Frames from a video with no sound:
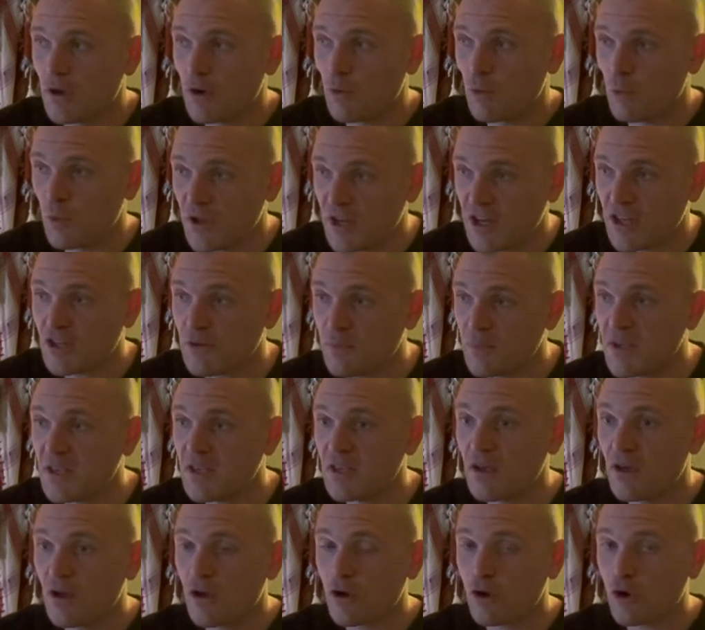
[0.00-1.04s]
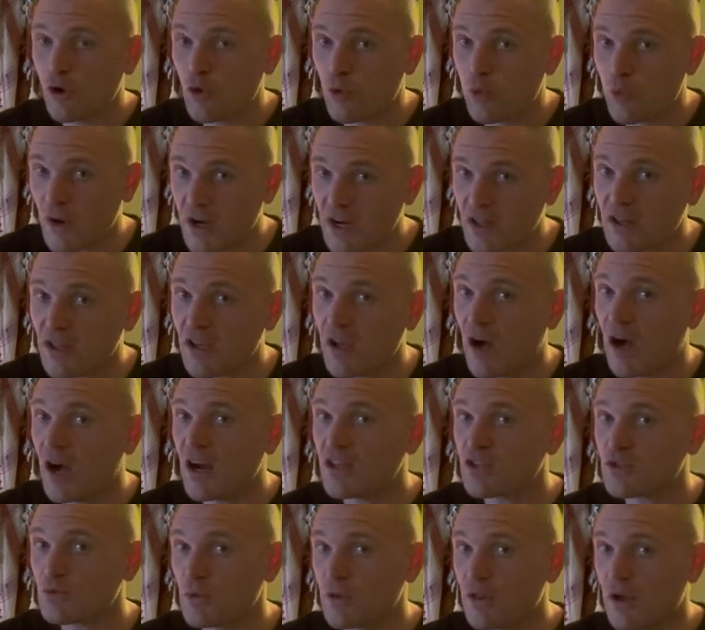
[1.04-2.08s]
We need to be critically
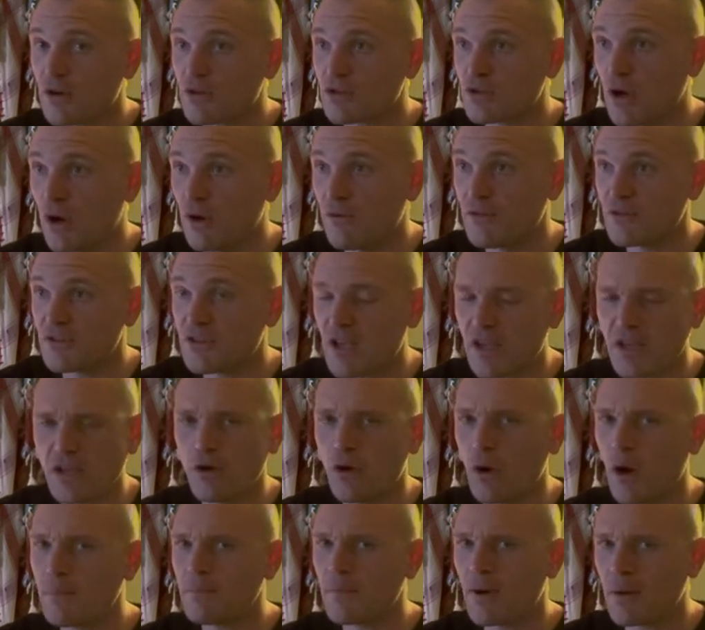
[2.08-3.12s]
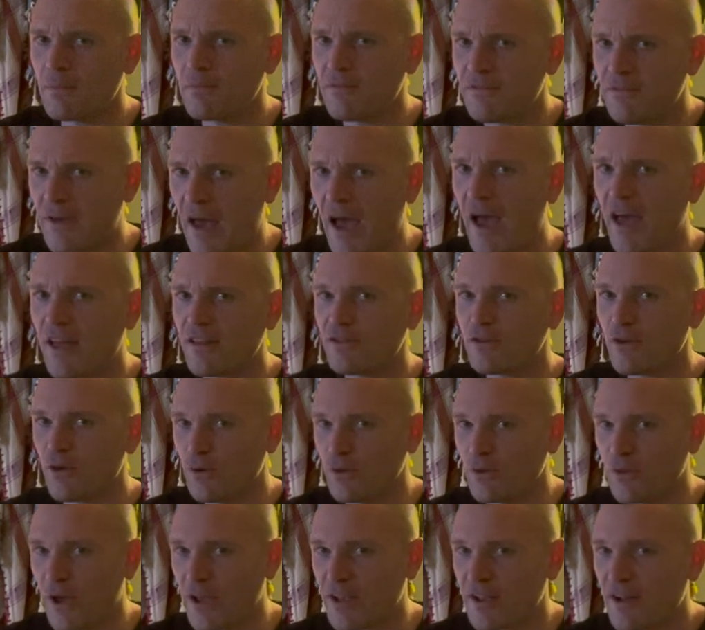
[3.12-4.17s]
honest with ourselves and say, you know, I'm, I'm fat,
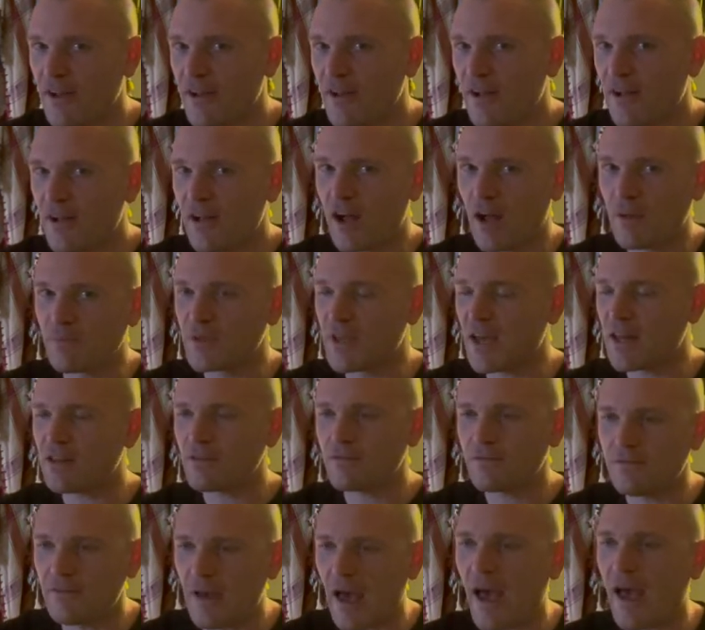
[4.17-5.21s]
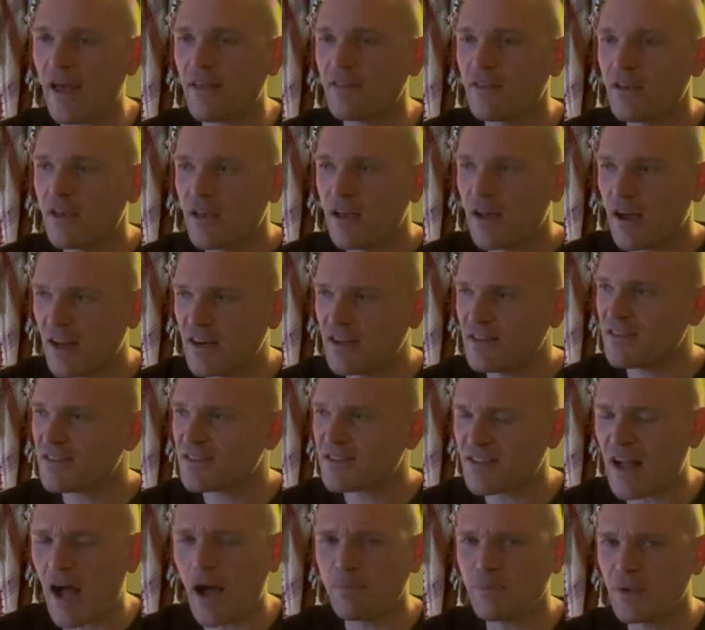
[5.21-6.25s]
dude. Like, I'm getting fat. I need to
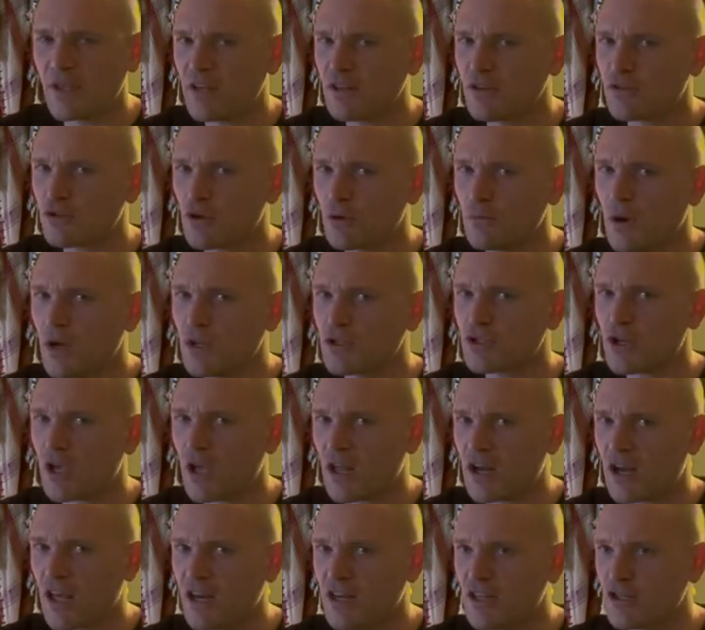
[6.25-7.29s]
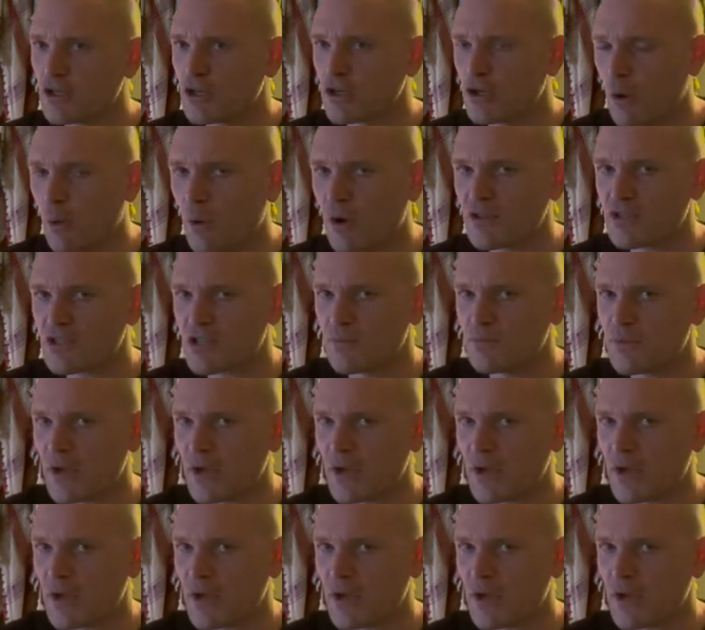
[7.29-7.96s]
stop eating so much and I need to go on some